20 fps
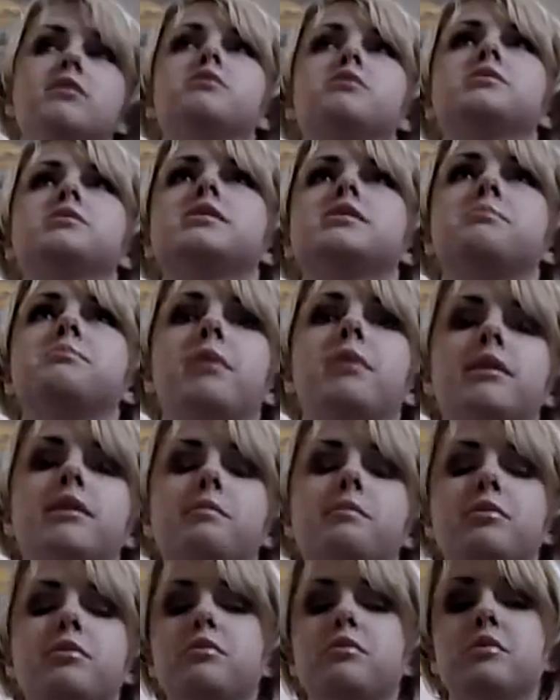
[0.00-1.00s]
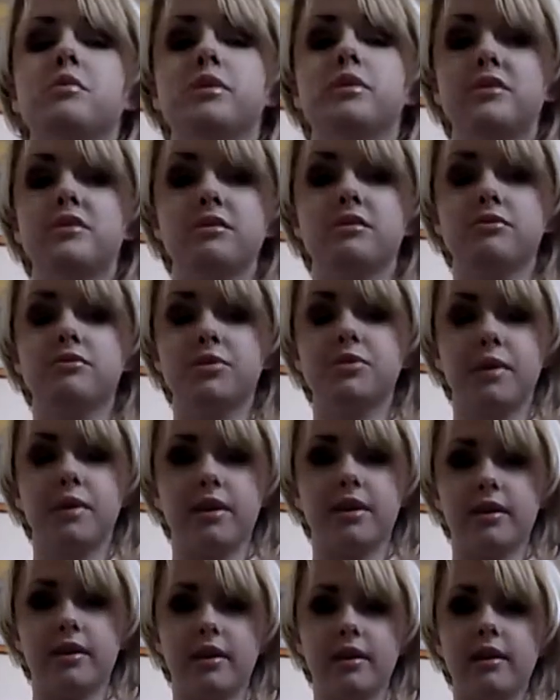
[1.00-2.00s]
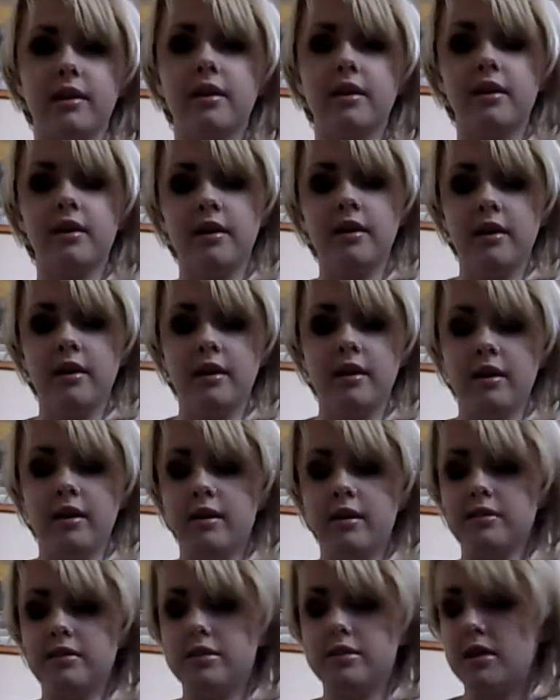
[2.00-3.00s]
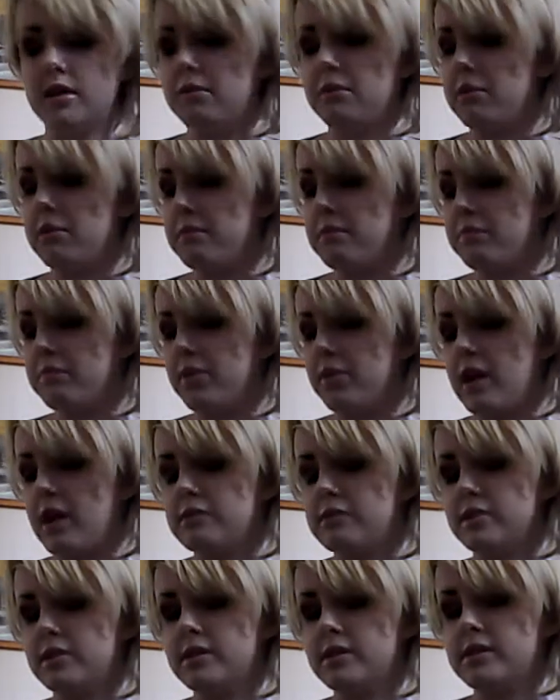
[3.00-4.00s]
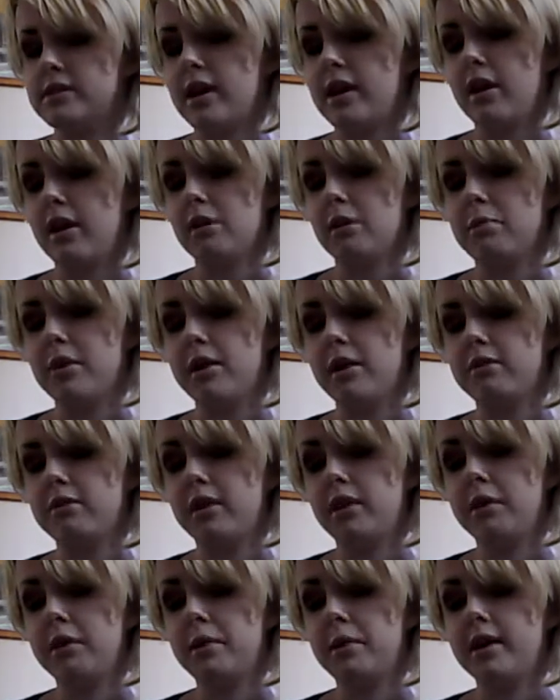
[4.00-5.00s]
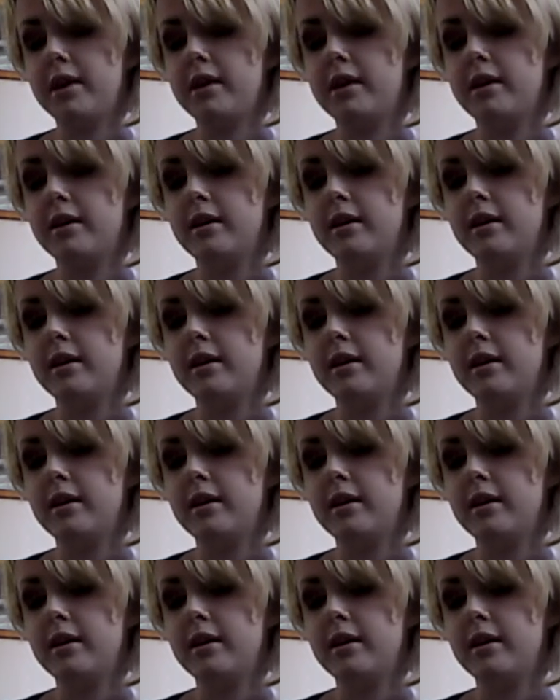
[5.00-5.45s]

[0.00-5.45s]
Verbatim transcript: or sit by the pool and don't do anything. So um, I was going to stay home alone anyway.